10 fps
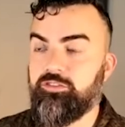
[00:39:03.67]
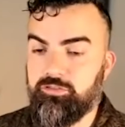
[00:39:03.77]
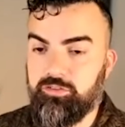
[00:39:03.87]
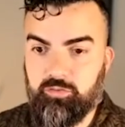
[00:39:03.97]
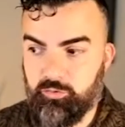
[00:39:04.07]

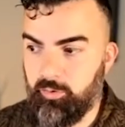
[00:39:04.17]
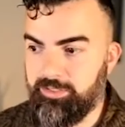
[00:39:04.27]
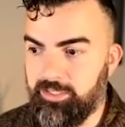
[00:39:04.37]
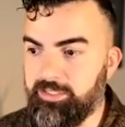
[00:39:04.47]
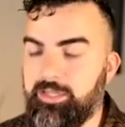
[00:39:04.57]
into a new
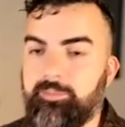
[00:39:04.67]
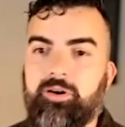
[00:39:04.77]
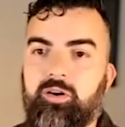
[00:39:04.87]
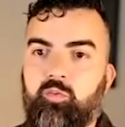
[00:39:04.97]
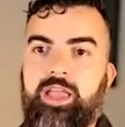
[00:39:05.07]
identity,
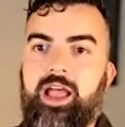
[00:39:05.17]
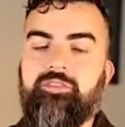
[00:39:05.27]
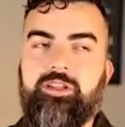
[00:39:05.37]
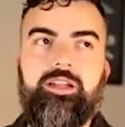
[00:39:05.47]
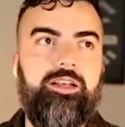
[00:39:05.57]
but we
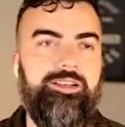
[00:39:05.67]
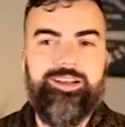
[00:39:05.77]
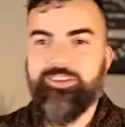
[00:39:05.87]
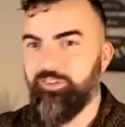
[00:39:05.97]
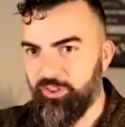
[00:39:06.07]
haven't
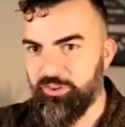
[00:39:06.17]
another